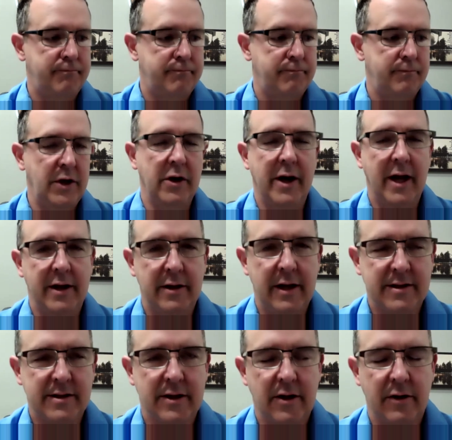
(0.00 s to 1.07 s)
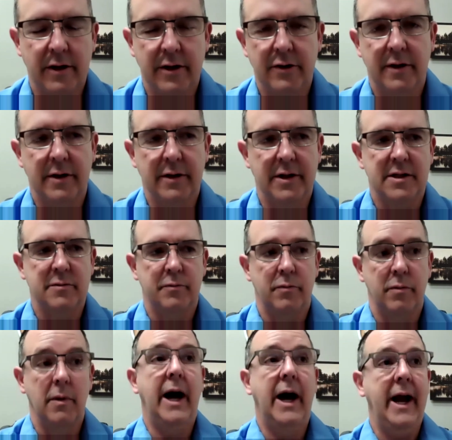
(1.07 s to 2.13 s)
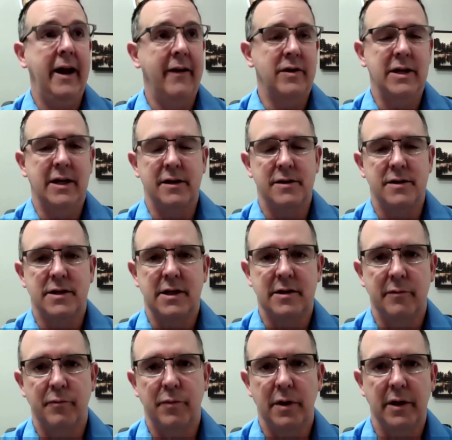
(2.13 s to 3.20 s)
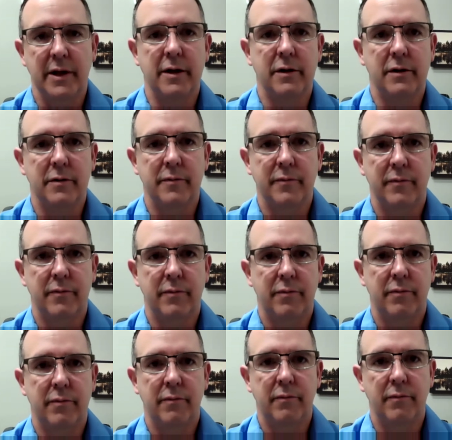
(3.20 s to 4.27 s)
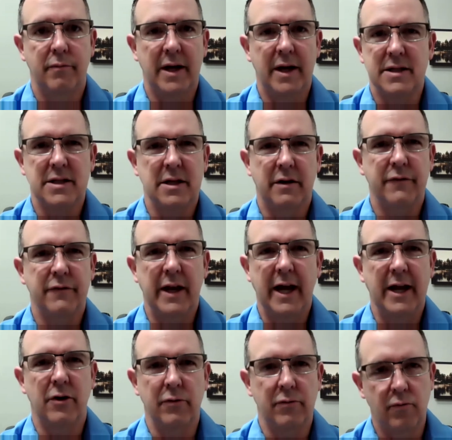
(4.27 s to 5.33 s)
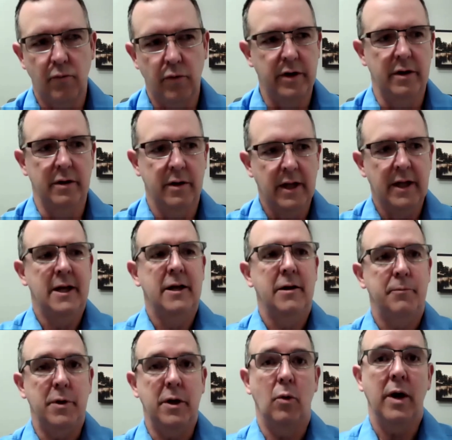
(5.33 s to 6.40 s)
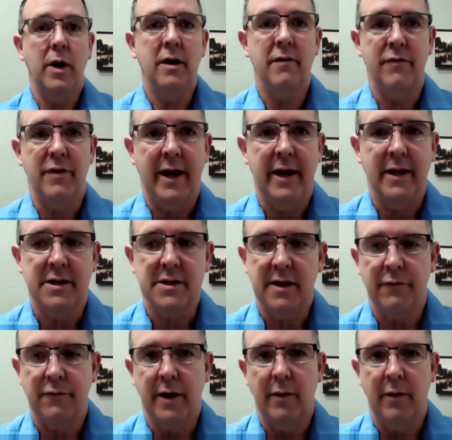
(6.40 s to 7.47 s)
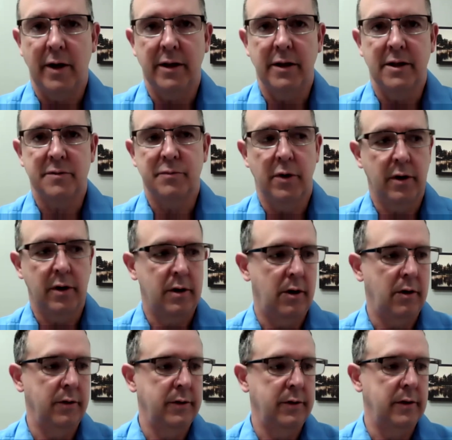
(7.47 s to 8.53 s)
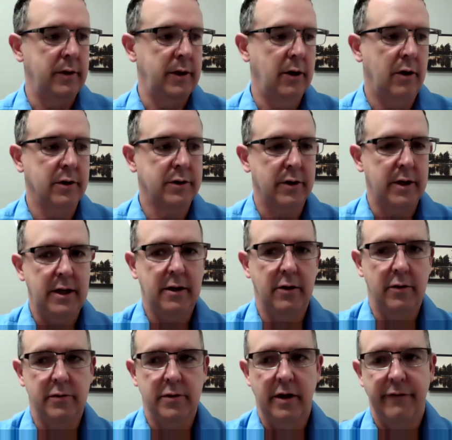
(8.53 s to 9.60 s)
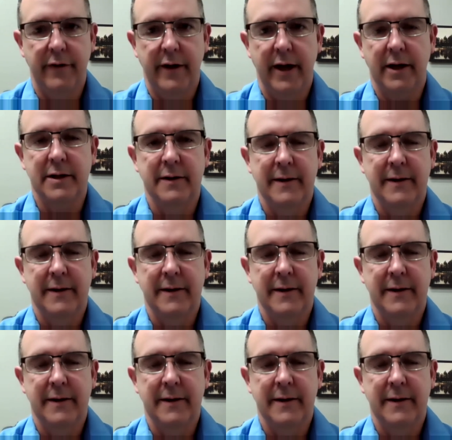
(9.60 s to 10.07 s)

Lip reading: you're not necessarily doing this. I have a tendency to belittle myself, and wouldn't be aware of that except for I read this book called The Alter Ego Effect.